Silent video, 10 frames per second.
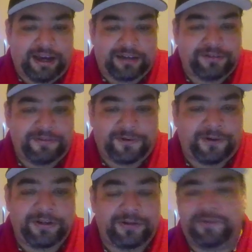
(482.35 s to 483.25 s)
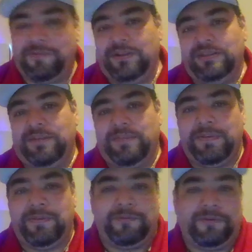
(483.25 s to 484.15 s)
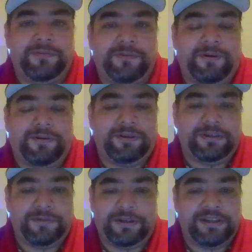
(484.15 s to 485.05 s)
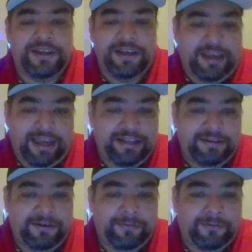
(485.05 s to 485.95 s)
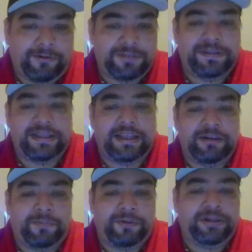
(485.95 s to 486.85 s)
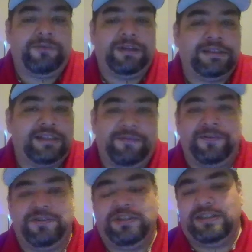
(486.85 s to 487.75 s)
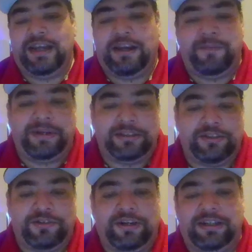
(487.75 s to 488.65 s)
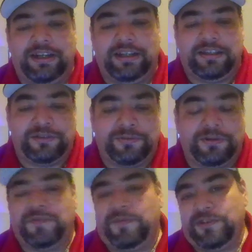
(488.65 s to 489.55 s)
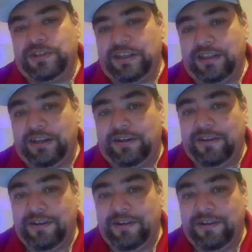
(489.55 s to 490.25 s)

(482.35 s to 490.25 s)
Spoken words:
I don't know if RDR1 is going to be able to run well on the Switch, and it worries me that it'll bring the rest of the versions down because they're trying to get the Switch version in there.